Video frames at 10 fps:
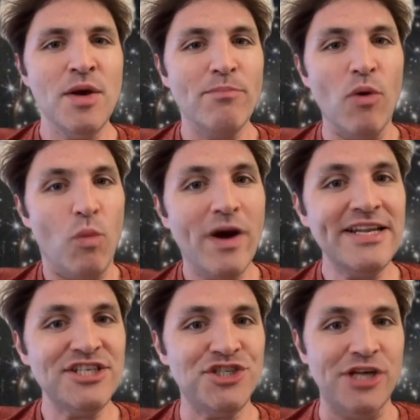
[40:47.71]
But what
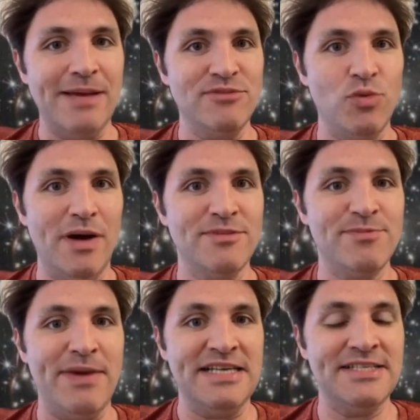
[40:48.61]
is James Webb
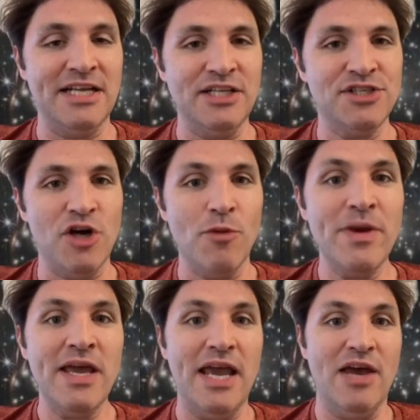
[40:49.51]
Space Telescope,
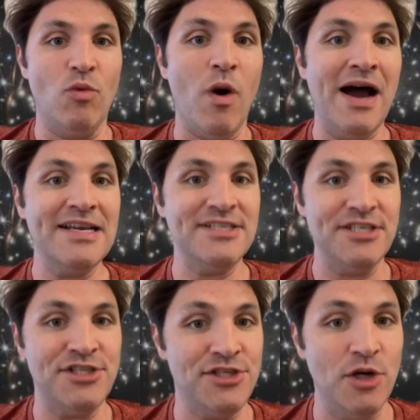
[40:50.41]
and why is
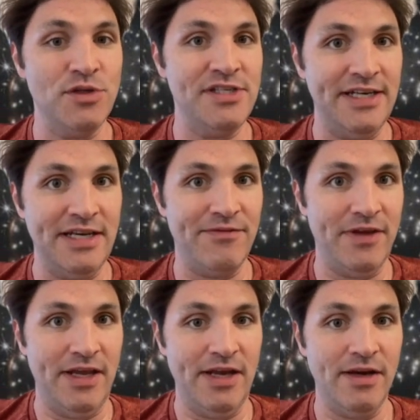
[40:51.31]
this so
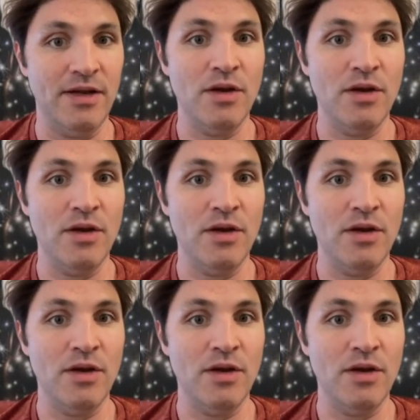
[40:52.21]
significant?